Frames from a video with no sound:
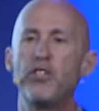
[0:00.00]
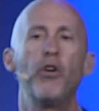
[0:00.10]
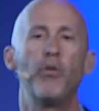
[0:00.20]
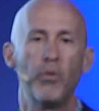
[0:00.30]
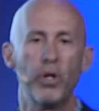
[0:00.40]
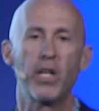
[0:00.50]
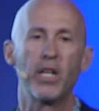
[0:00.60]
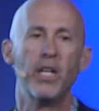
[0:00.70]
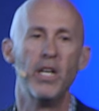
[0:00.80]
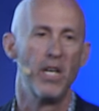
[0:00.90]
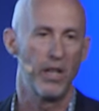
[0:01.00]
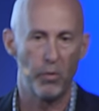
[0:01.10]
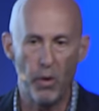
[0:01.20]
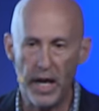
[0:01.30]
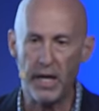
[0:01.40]
don't work the
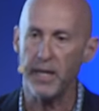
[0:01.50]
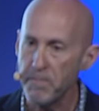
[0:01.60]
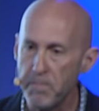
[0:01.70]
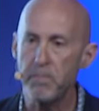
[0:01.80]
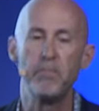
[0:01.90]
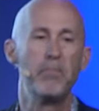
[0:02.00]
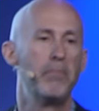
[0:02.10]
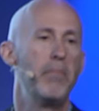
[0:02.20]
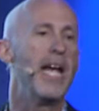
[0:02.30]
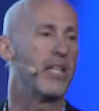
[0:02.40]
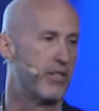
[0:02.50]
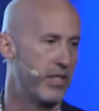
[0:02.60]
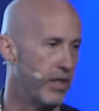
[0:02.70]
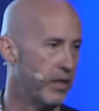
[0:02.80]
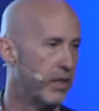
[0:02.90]
way banks
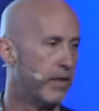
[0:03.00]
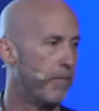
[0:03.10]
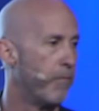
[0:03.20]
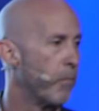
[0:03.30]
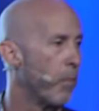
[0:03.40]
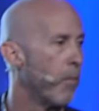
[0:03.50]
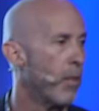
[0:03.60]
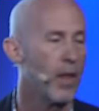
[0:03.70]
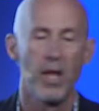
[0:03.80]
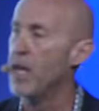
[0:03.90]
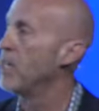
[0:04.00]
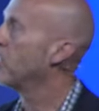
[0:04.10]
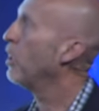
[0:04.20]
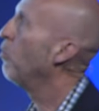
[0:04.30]
do. So